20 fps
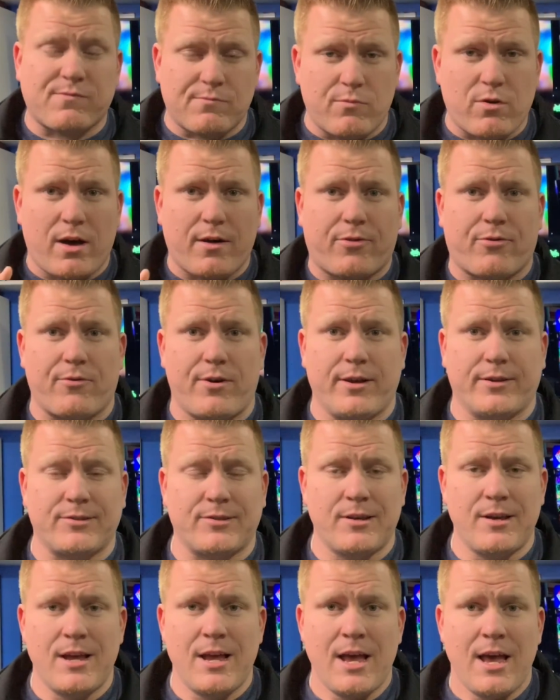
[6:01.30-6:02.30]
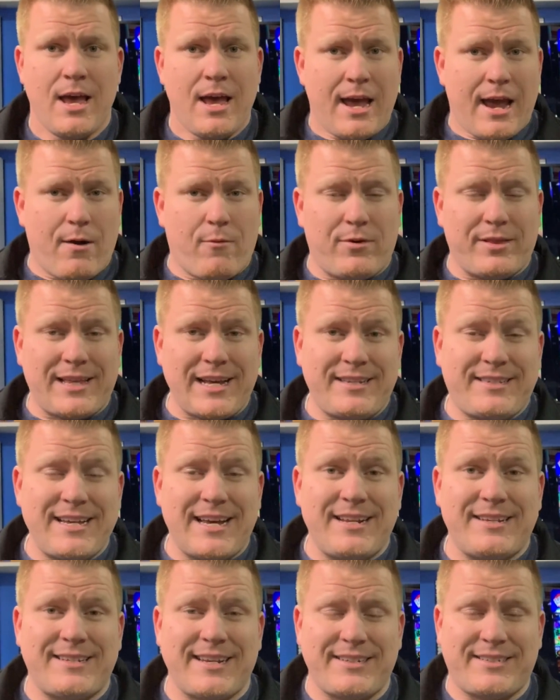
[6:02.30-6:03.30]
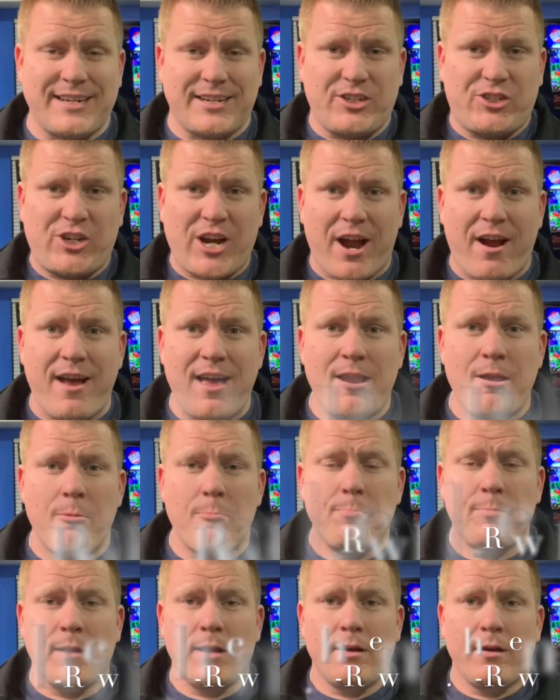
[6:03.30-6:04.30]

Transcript: from Raw Thrills. And what they said is, they said, Jared,